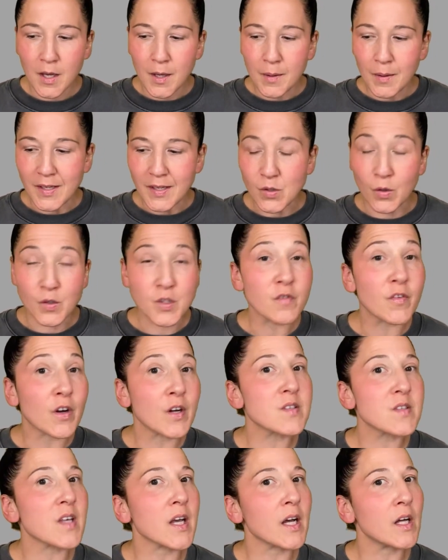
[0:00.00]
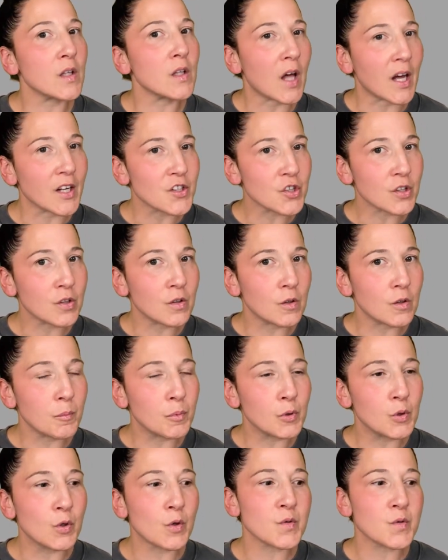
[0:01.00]
it's also very psychological.
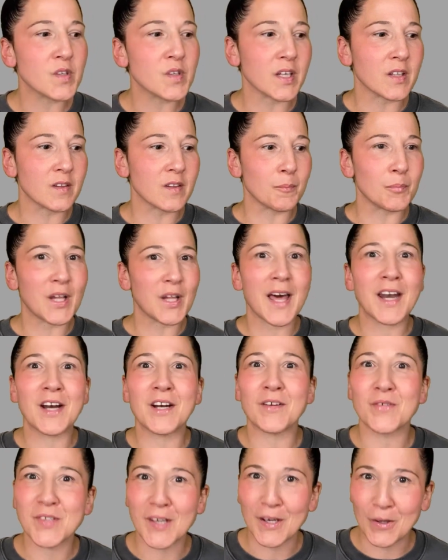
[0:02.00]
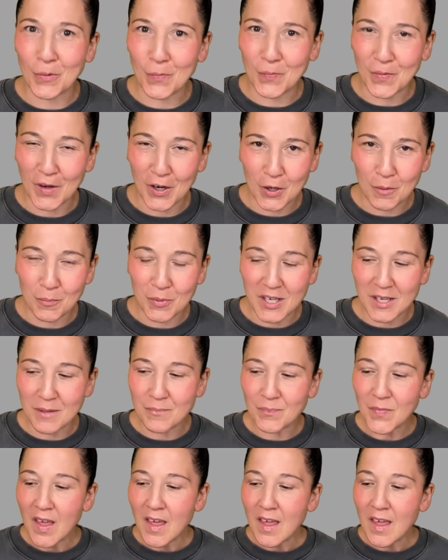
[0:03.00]
Pluto's like the planet of psychotherapy.